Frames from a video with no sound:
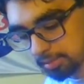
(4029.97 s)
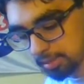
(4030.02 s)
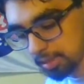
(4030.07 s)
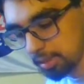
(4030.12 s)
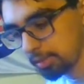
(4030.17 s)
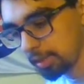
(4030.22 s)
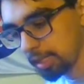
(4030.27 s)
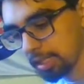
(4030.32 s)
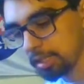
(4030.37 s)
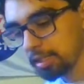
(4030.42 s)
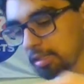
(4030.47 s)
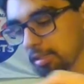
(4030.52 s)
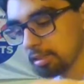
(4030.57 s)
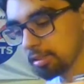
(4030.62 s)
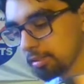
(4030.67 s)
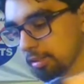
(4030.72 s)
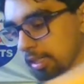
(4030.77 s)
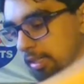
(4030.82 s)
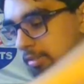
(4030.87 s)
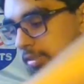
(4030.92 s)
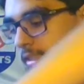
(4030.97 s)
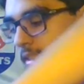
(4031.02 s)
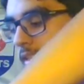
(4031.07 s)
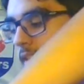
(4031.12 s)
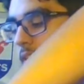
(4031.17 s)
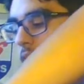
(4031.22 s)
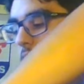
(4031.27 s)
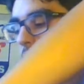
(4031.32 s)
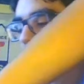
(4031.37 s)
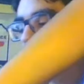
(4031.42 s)
Don't like going out to
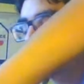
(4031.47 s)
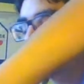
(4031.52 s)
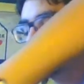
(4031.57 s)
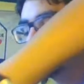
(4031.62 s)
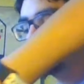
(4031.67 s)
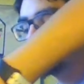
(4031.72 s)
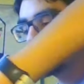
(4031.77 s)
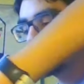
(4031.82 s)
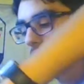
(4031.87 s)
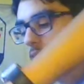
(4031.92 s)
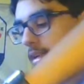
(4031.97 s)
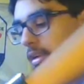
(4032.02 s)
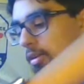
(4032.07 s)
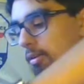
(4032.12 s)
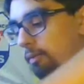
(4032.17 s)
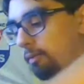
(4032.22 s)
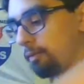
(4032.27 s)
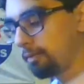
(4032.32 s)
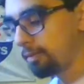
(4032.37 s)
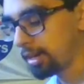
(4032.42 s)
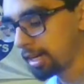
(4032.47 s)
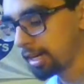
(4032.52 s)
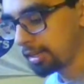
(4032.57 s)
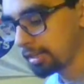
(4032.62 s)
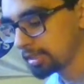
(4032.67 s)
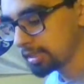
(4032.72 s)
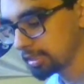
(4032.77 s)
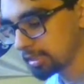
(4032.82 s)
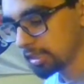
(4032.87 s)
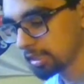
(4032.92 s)
eat.
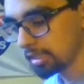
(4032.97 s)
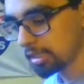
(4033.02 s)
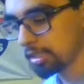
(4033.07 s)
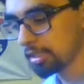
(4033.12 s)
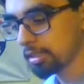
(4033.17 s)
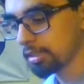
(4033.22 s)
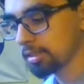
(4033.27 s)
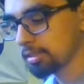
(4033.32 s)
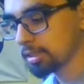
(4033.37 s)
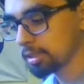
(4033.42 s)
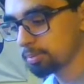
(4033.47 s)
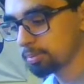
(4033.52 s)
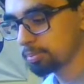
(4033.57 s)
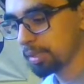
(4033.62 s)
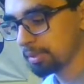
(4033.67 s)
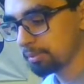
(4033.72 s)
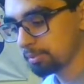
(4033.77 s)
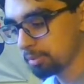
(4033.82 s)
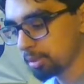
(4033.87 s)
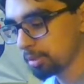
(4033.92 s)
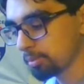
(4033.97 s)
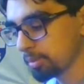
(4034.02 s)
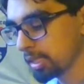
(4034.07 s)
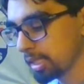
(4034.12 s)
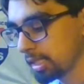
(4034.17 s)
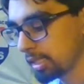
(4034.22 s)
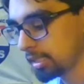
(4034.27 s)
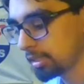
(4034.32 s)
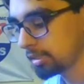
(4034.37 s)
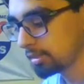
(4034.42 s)
Why sit there, spend more
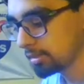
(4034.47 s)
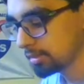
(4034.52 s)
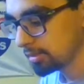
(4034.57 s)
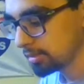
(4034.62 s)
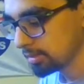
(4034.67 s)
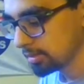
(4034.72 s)
money